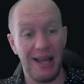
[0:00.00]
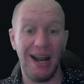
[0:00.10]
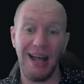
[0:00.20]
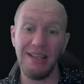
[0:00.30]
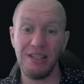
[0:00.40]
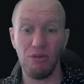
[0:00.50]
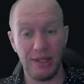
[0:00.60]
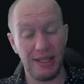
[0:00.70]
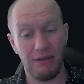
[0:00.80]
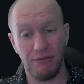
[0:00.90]
and others are
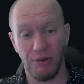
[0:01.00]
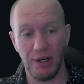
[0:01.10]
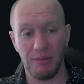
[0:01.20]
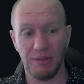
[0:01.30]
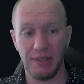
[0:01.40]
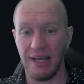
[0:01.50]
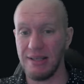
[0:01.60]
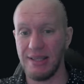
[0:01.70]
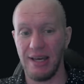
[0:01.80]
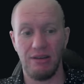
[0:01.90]
really affordable
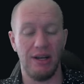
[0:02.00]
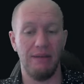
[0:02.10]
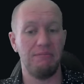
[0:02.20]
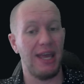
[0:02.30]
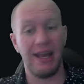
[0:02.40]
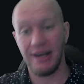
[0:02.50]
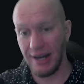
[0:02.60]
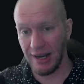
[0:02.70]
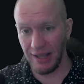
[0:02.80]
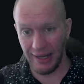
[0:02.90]
because they're, handed
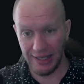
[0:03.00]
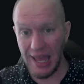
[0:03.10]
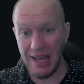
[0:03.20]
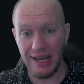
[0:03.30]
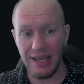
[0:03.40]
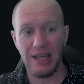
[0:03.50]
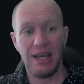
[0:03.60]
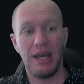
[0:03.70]
out like candy.